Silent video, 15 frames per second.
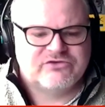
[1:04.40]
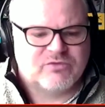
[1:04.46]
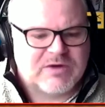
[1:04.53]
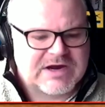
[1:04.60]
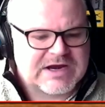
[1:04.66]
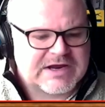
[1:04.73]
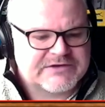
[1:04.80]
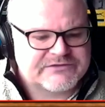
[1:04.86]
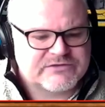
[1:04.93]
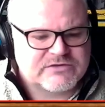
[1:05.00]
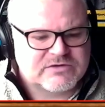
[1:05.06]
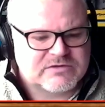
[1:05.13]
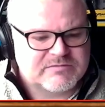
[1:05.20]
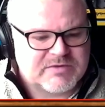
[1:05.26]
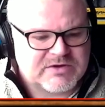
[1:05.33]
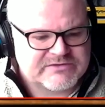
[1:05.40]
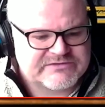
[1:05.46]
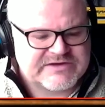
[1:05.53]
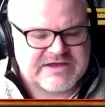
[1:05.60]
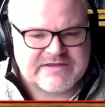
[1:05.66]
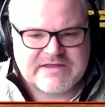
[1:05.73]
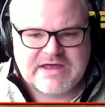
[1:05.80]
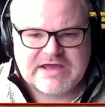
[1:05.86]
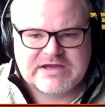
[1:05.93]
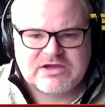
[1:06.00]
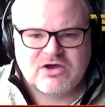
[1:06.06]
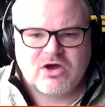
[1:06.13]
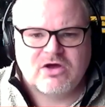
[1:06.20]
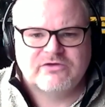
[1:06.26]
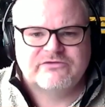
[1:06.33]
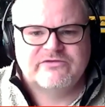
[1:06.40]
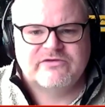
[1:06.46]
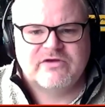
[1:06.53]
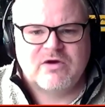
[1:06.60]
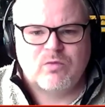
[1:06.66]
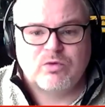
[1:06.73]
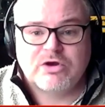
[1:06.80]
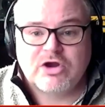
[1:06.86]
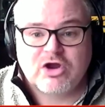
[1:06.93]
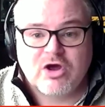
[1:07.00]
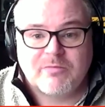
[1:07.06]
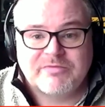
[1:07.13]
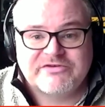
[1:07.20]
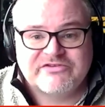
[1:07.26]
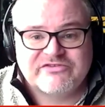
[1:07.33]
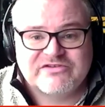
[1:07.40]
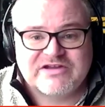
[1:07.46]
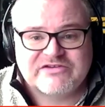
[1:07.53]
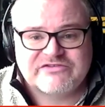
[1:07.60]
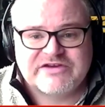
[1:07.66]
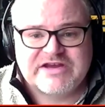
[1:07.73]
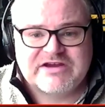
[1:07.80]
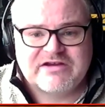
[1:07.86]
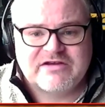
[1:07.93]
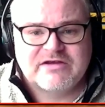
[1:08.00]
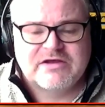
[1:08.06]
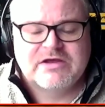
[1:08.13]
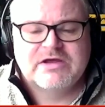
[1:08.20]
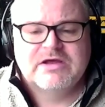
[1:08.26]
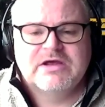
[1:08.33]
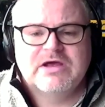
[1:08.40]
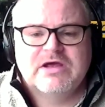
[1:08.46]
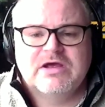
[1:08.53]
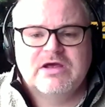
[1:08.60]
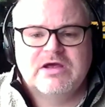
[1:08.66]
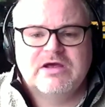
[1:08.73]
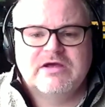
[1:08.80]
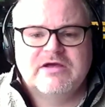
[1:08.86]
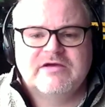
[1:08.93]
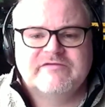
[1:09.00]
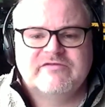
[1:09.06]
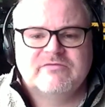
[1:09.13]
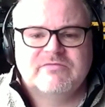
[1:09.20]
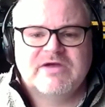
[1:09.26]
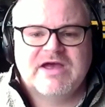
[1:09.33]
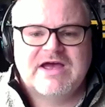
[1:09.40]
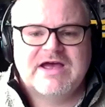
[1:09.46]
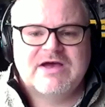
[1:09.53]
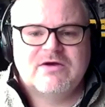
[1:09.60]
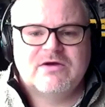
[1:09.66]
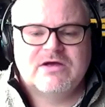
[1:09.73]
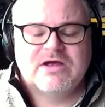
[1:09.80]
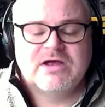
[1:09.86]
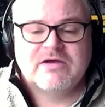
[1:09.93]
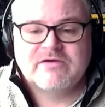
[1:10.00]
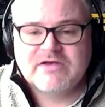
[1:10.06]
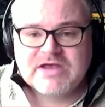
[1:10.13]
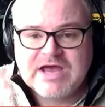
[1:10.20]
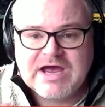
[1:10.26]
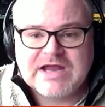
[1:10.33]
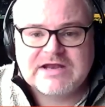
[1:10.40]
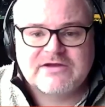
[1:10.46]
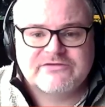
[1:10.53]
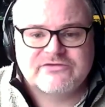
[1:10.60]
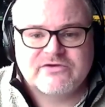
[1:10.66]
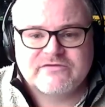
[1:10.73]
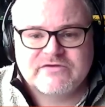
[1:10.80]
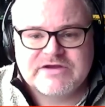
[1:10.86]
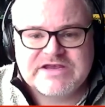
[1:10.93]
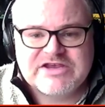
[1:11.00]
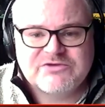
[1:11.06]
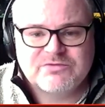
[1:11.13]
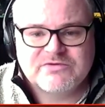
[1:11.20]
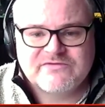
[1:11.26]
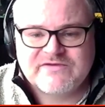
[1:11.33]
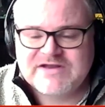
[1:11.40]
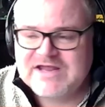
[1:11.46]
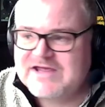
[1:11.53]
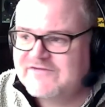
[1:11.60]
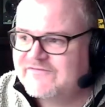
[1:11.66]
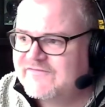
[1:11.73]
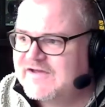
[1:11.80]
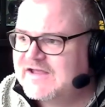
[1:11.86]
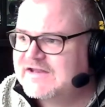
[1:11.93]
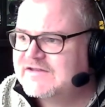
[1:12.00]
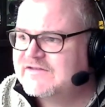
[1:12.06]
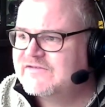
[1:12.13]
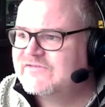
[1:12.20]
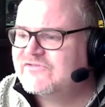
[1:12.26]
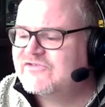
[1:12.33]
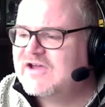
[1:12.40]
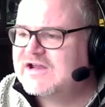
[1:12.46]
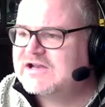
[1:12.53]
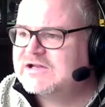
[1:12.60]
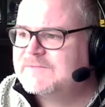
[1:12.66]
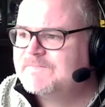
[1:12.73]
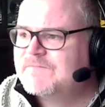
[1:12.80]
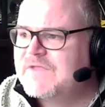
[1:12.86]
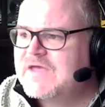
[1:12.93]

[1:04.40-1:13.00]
Twilight Zone box set that I got, I won in a competition last year uh, from Carl, uh, Carlos over at Eastwood for Life Fans channel